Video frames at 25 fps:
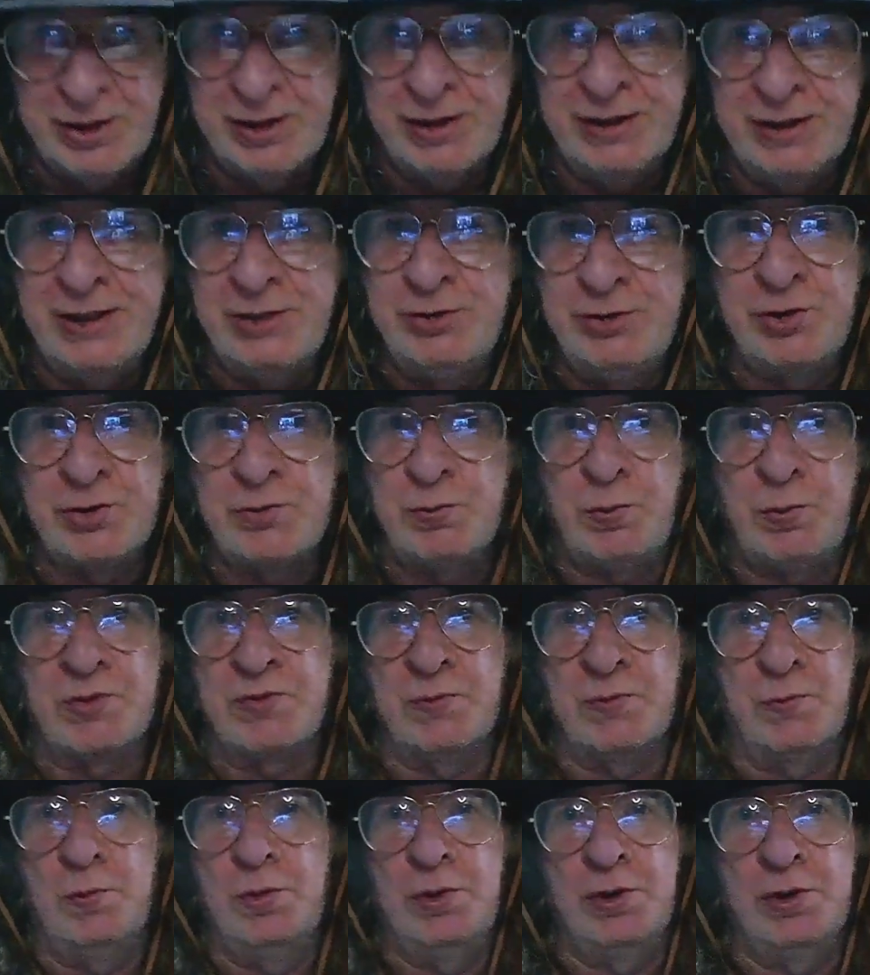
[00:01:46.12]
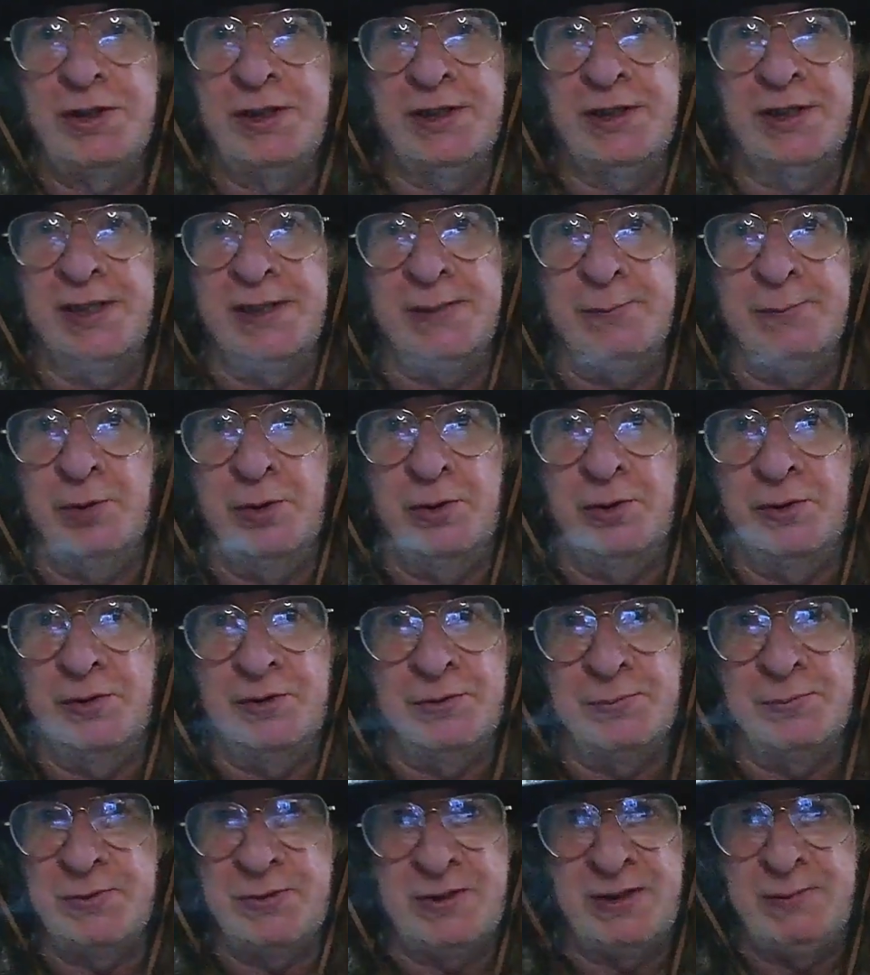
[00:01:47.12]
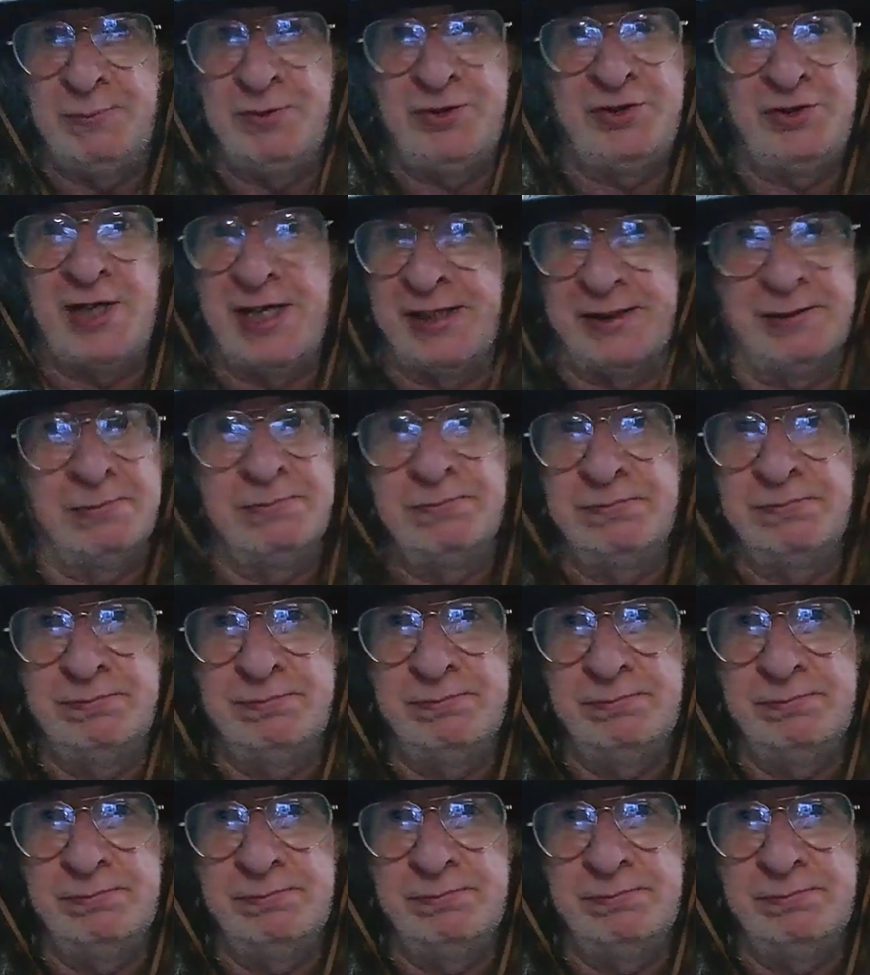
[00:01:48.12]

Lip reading: that it just wasn't working anymore. It was dead.